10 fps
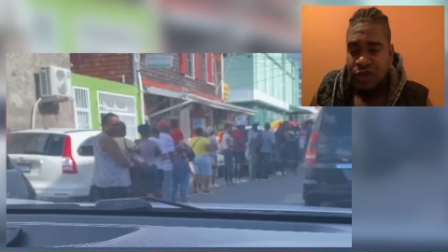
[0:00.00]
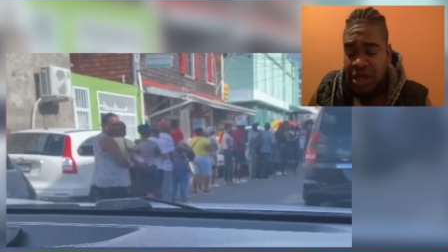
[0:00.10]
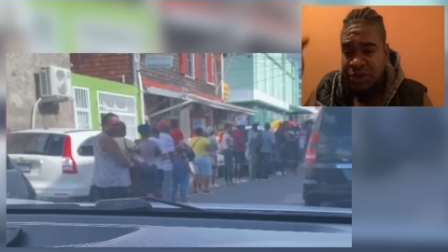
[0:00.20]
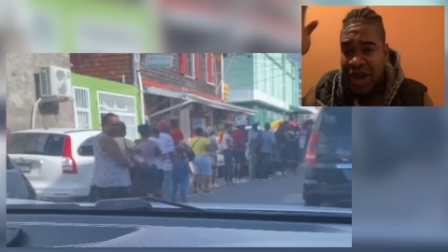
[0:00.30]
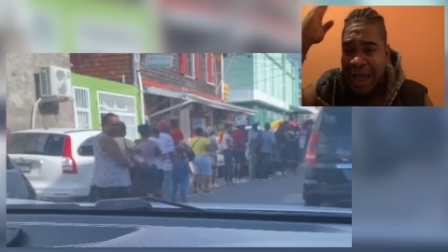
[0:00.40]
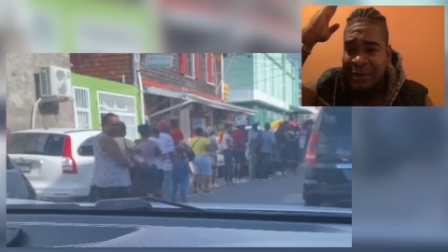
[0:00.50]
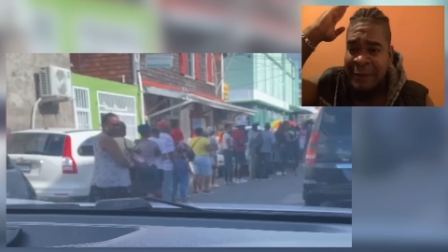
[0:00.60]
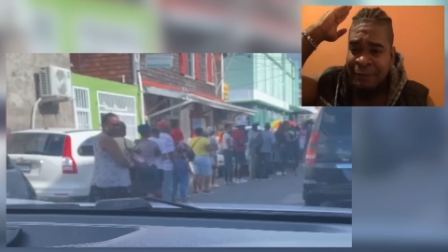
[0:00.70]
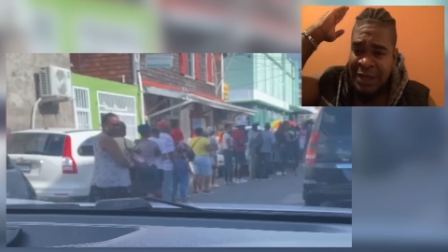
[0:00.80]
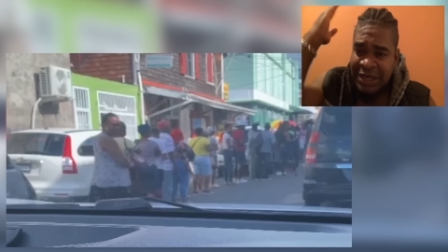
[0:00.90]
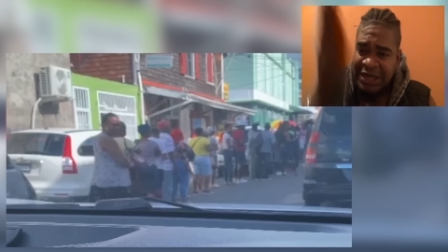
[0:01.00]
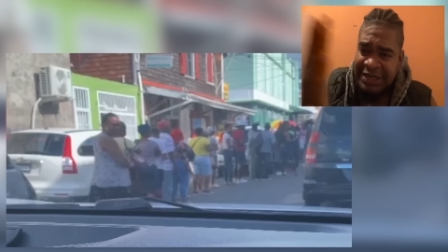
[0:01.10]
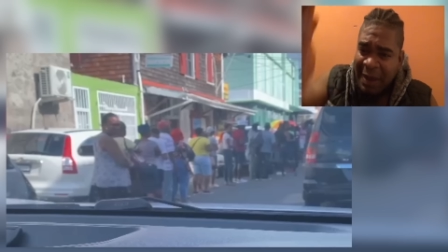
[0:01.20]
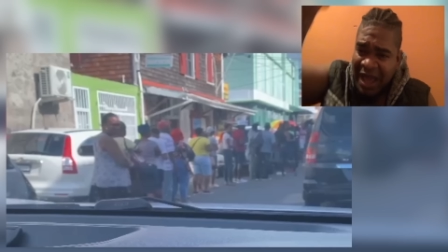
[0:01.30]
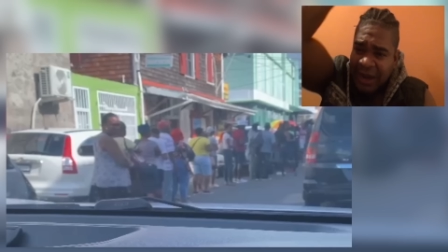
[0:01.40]
Subscribe,
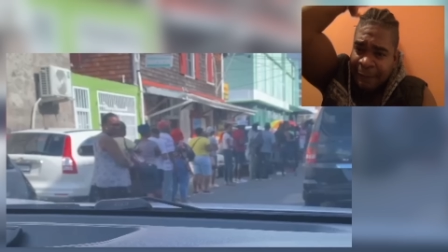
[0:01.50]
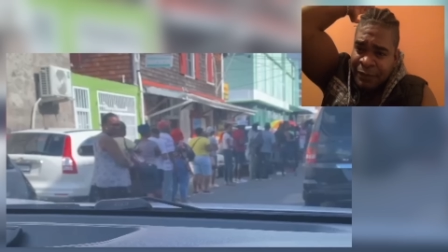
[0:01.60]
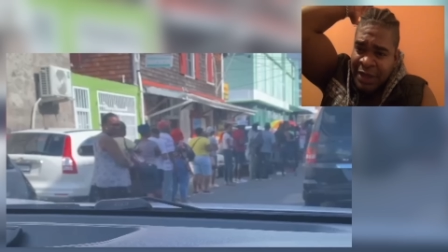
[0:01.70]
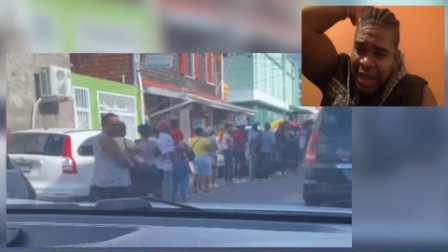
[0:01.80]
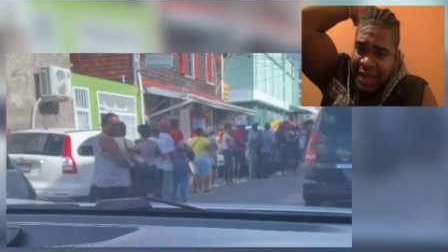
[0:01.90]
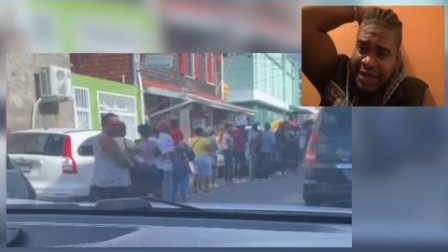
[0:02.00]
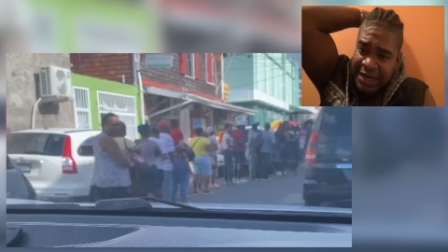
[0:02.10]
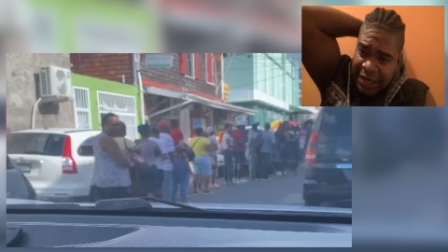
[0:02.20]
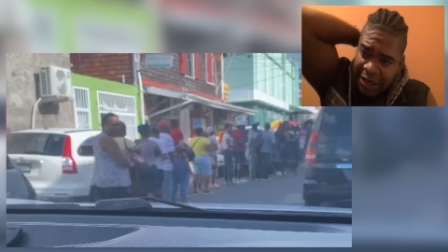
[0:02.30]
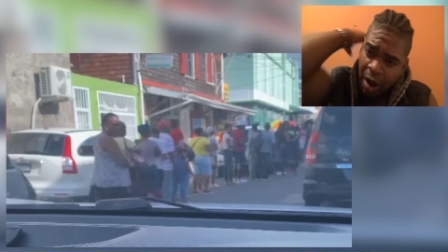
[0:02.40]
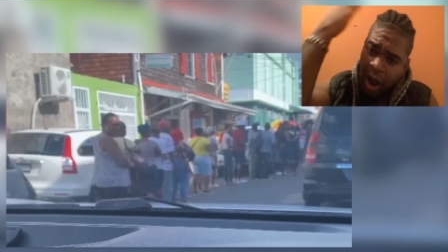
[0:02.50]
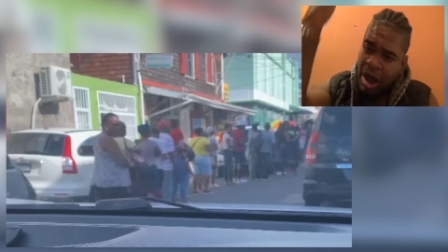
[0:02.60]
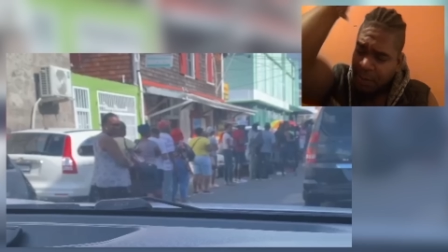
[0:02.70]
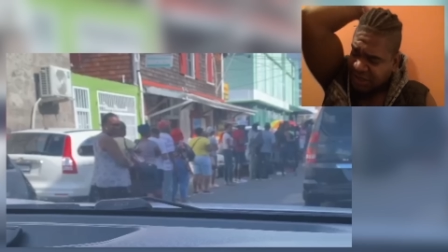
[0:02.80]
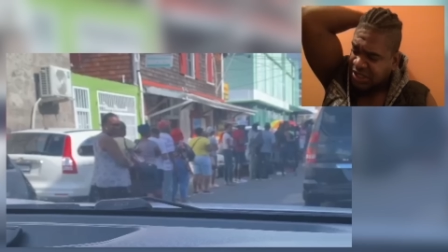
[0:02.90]
click the bell, and then click
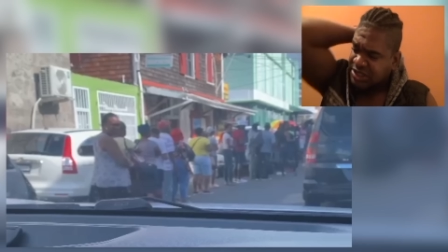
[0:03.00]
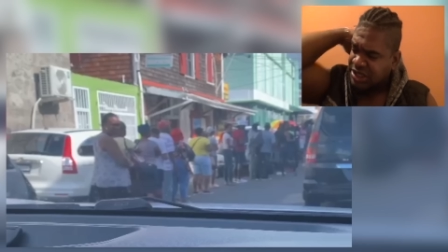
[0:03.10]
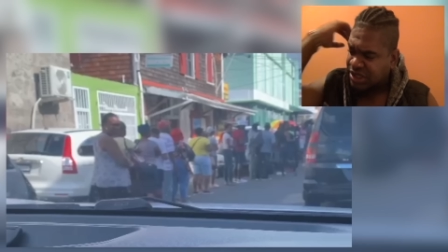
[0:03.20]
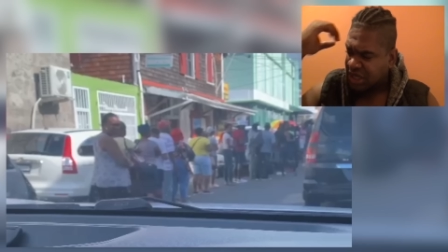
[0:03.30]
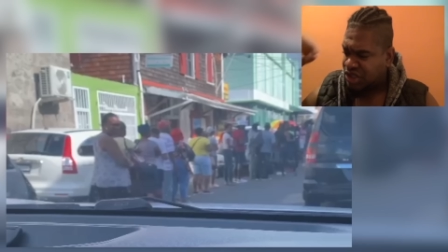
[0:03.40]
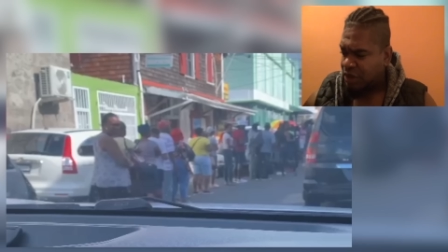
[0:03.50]
all brothers and sisters.